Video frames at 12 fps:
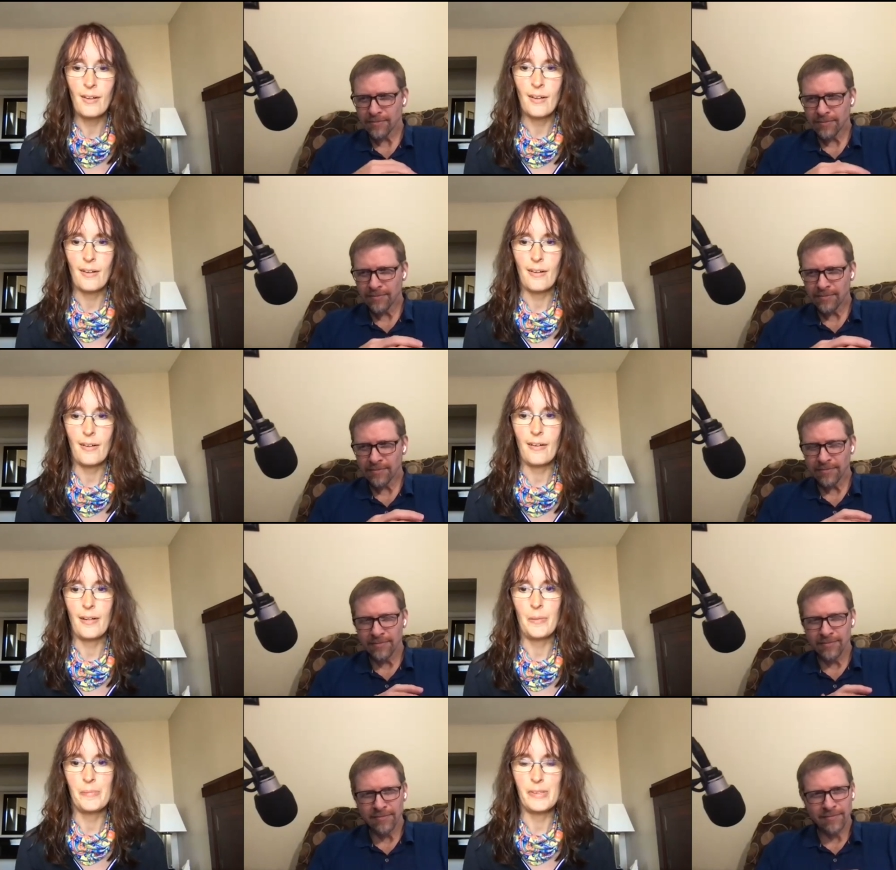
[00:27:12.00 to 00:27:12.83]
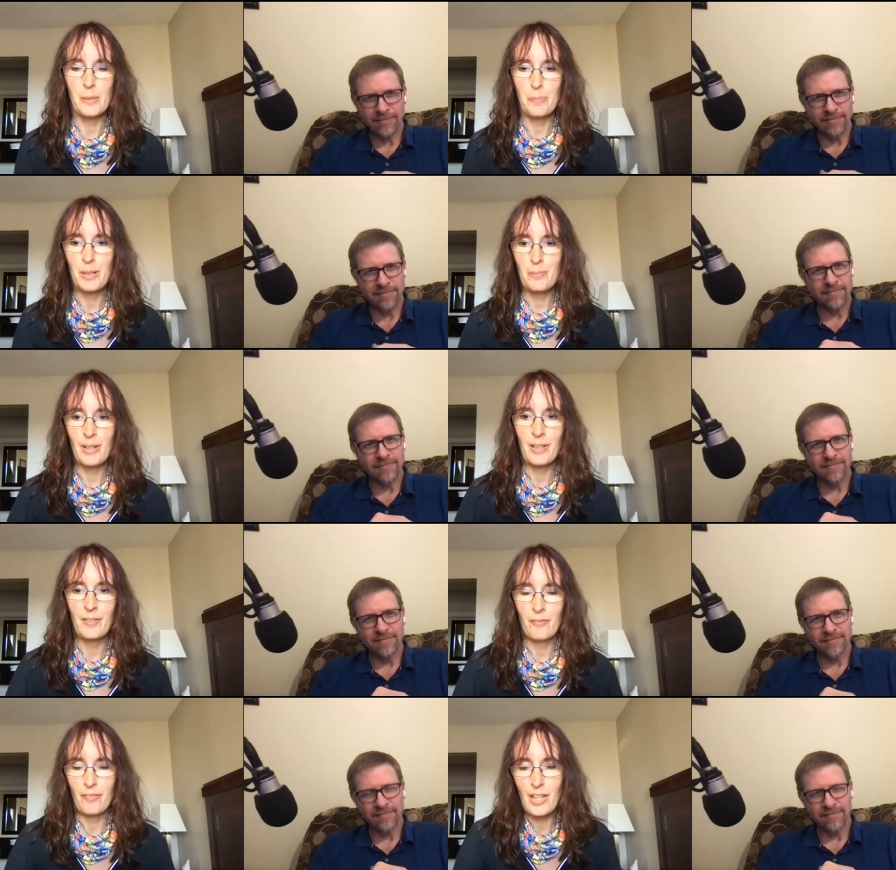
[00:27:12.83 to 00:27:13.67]
Speaker 1: i'm sleeping in my
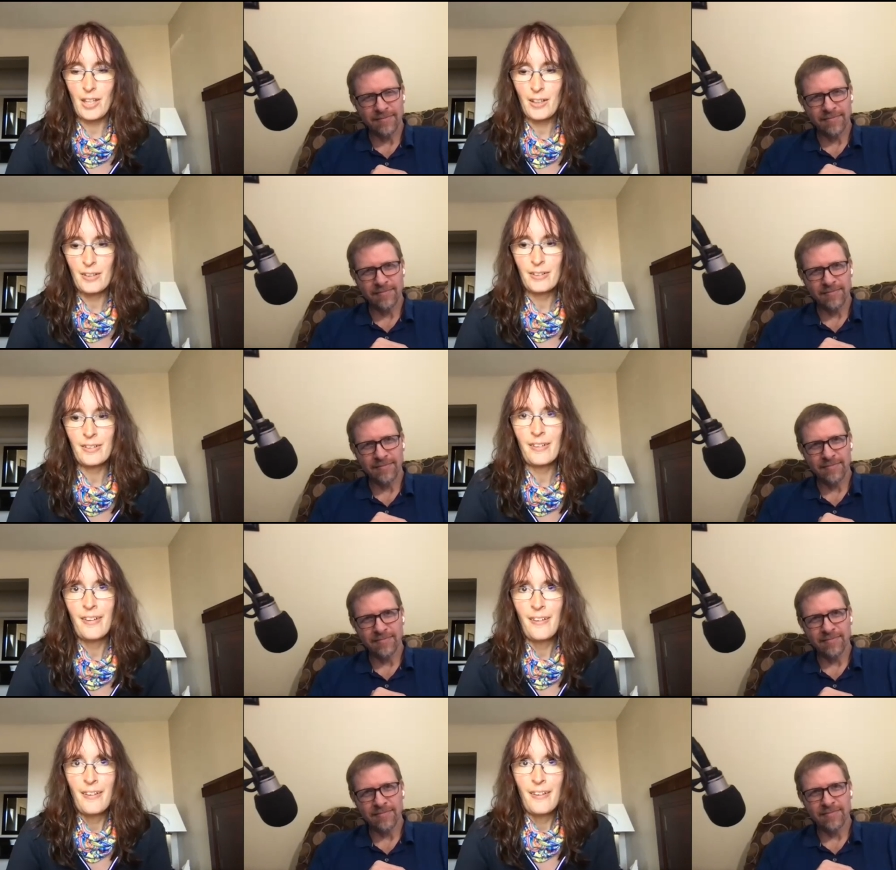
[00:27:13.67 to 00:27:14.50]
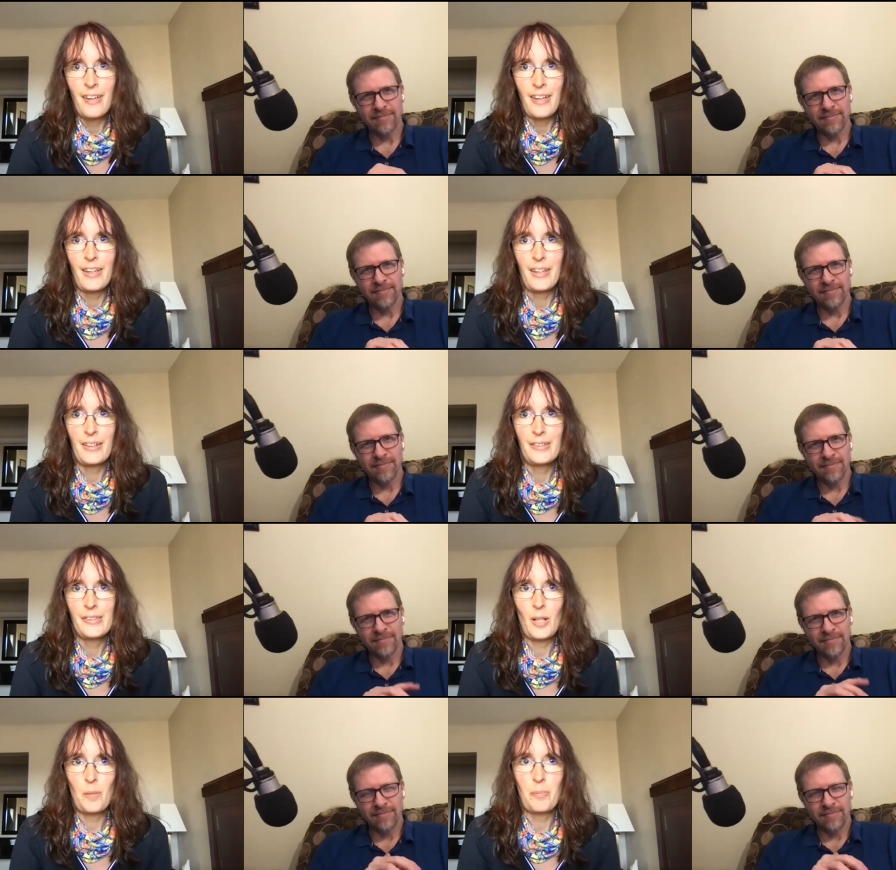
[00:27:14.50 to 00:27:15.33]
van and
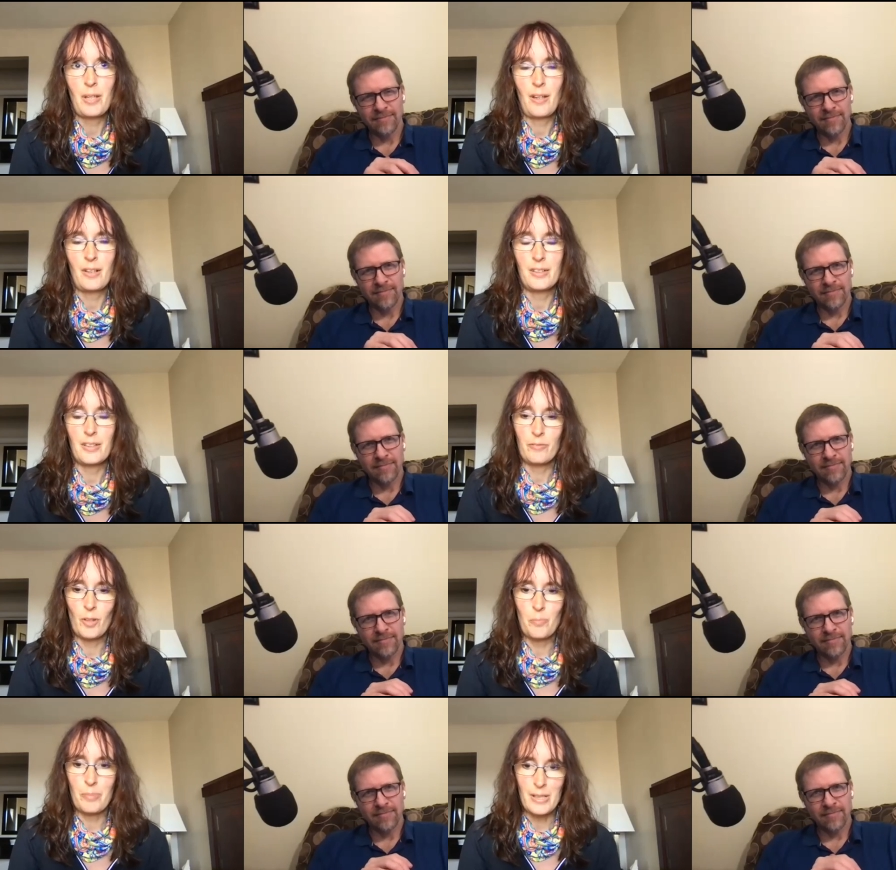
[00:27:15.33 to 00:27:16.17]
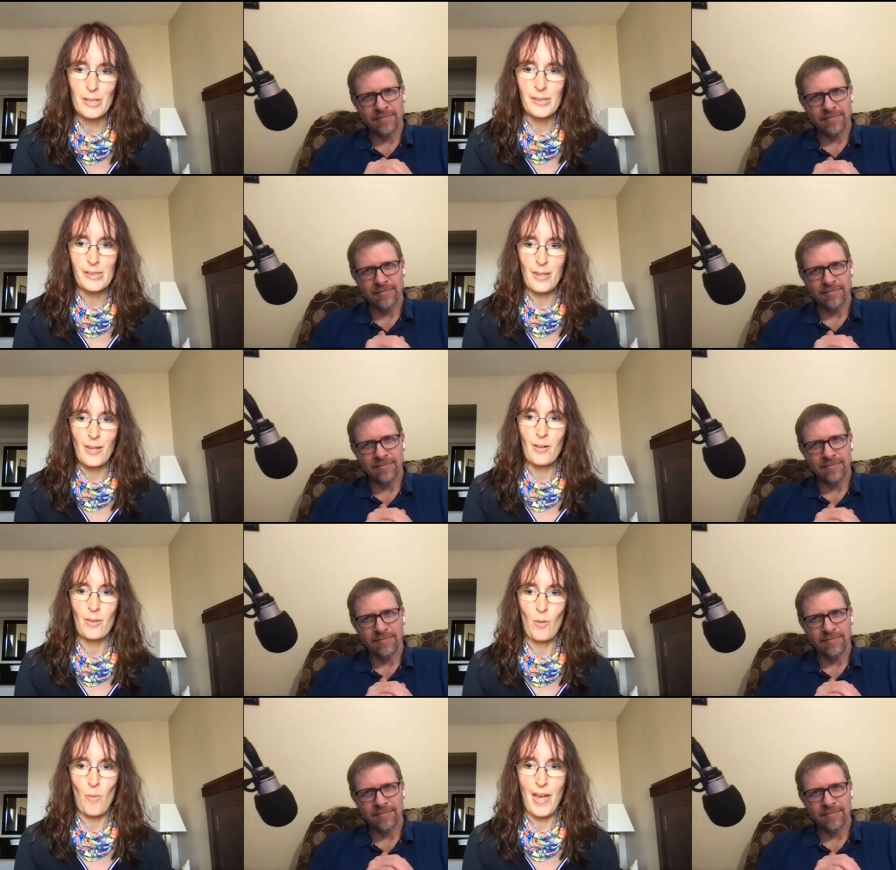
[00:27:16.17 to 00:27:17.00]
stopping at different beaches along
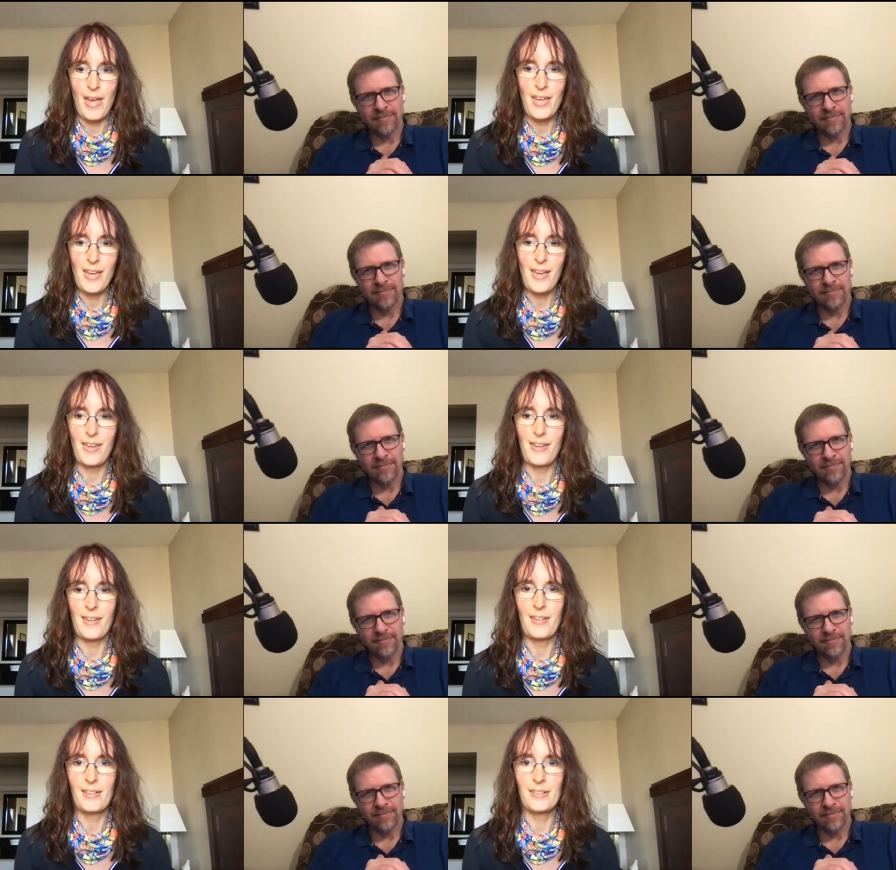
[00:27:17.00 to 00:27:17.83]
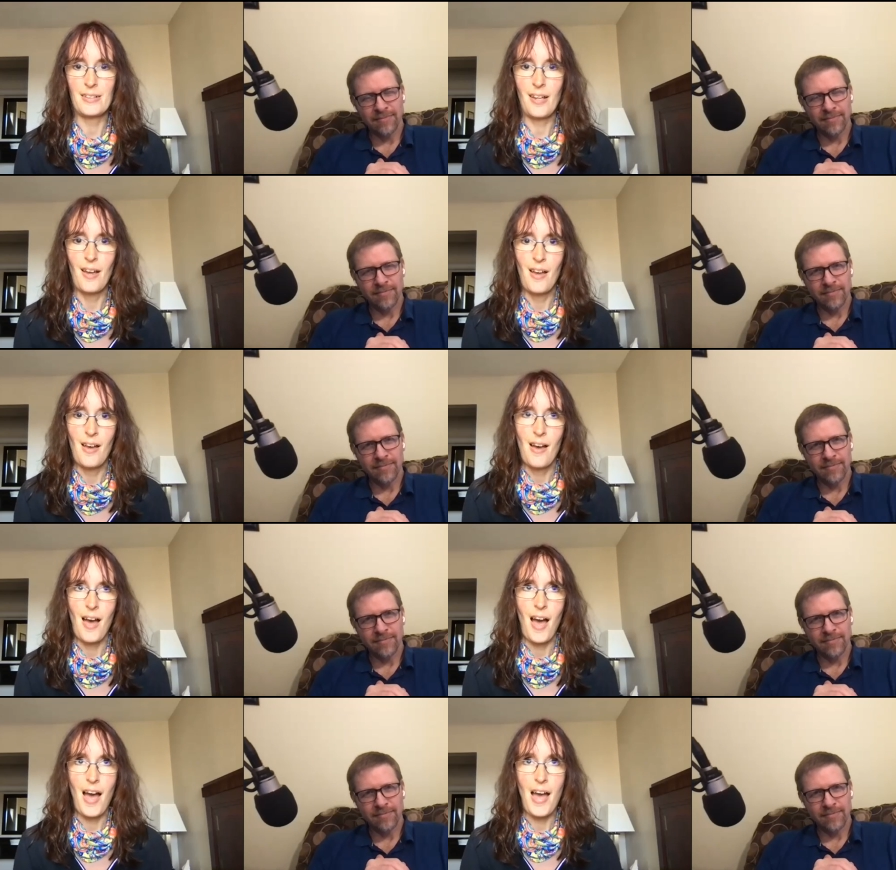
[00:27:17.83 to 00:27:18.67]
the way and
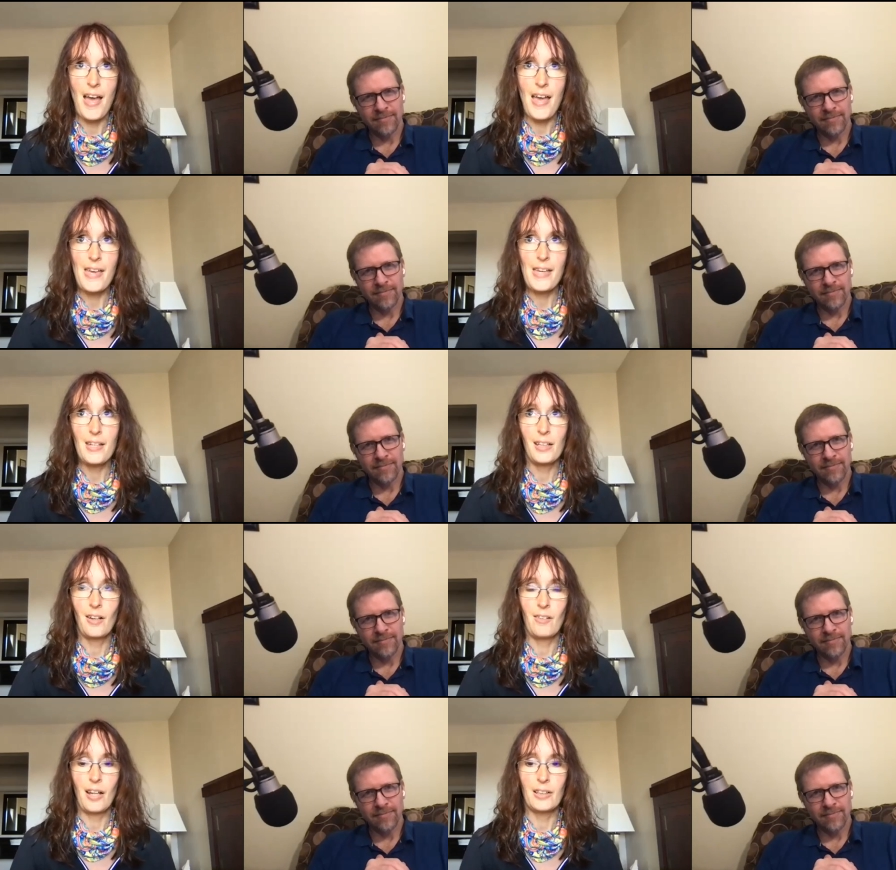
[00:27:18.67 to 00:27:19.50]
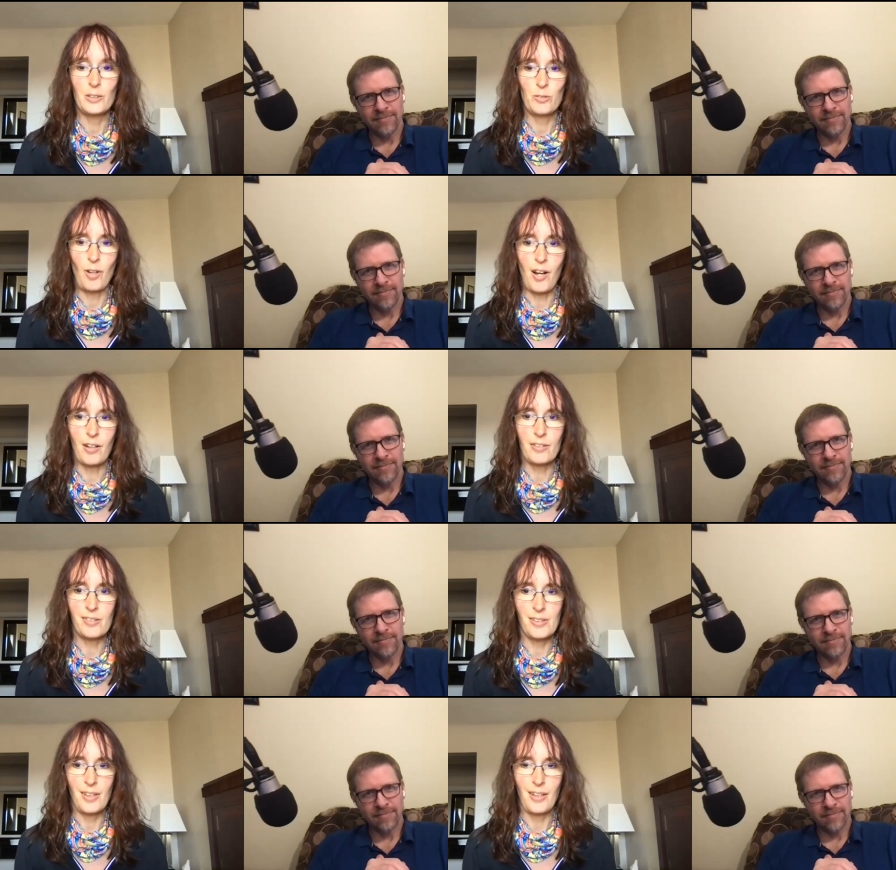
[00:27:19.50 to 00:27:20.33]
I collect
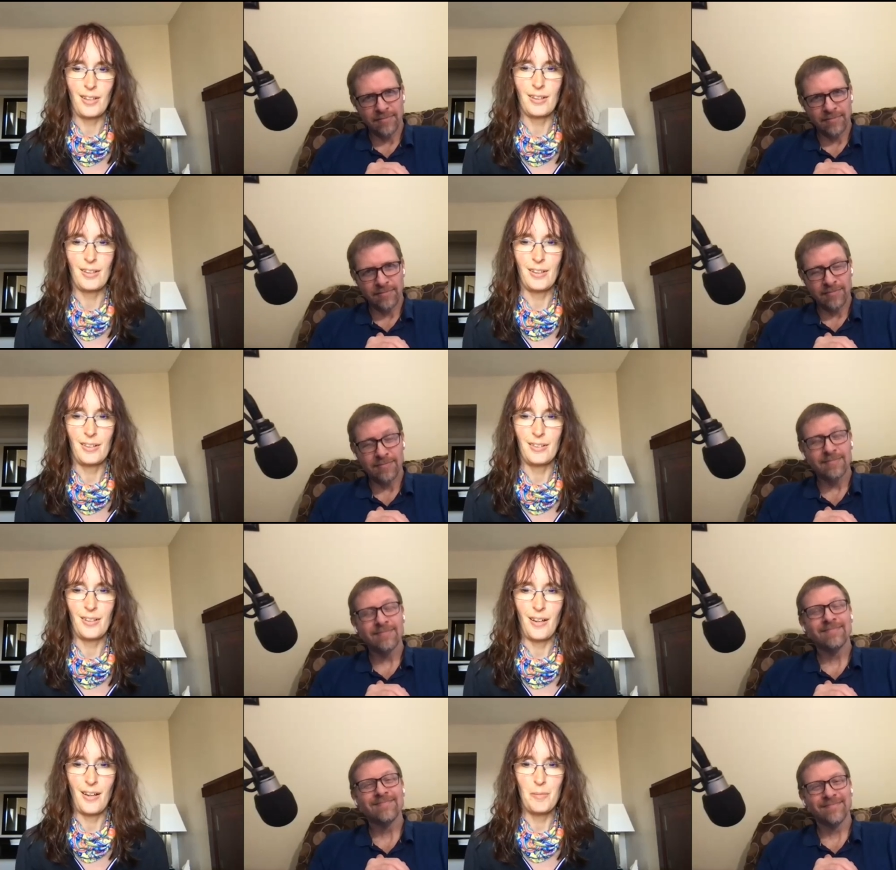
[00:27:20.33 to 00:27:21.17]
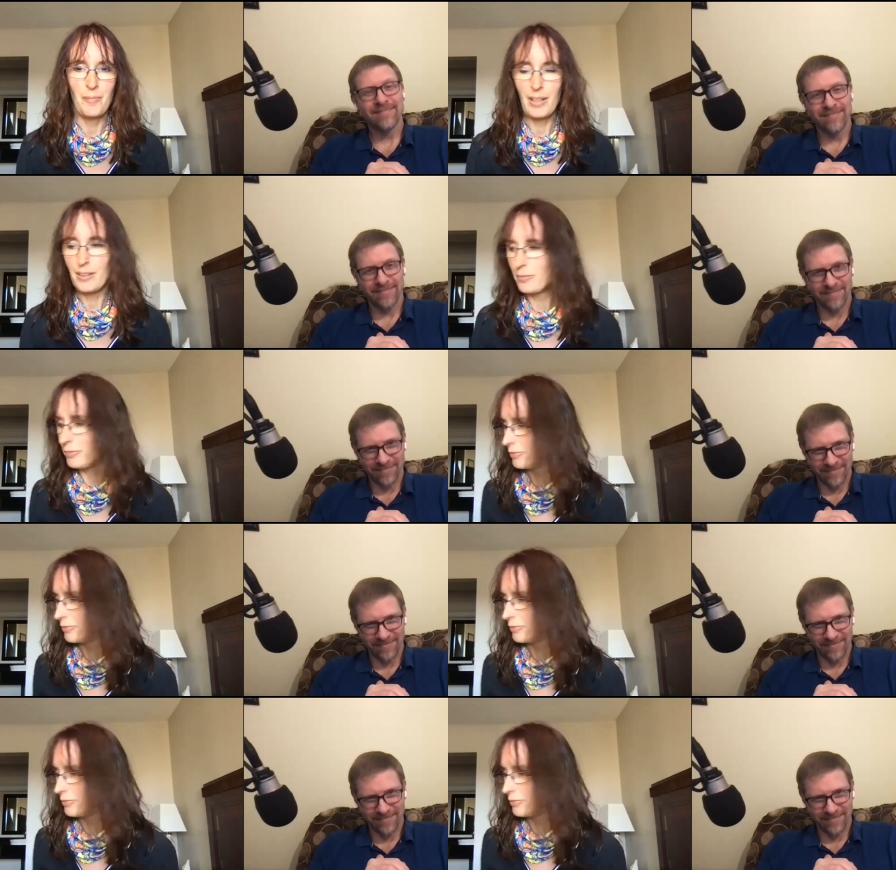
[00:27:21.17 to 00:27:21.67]
rocks and I might have